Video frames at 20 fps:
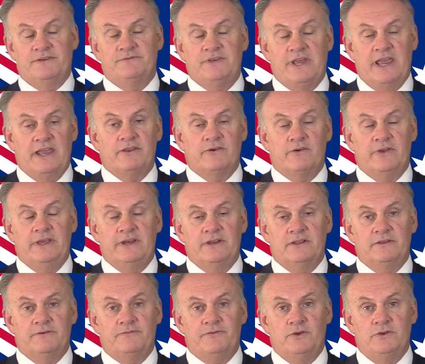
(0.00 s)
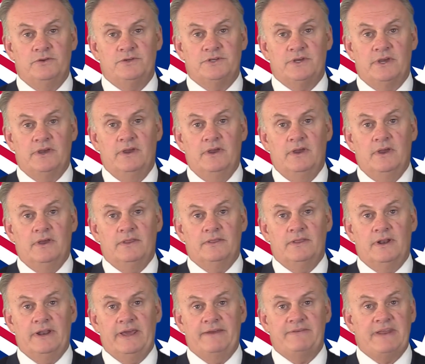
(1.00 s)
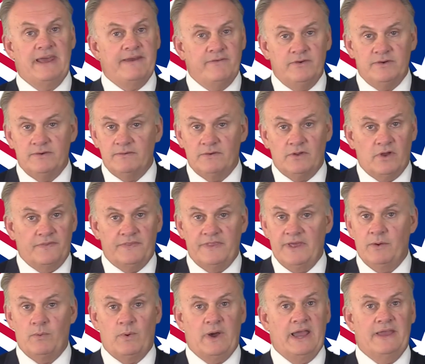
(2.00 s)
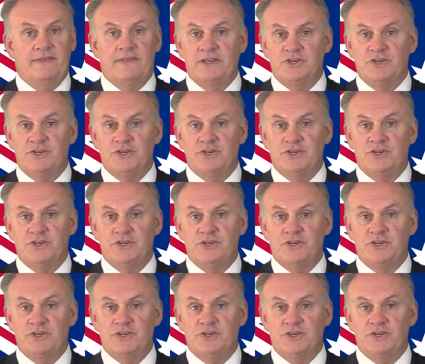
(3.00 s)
of January into the future, the left haven't got their way.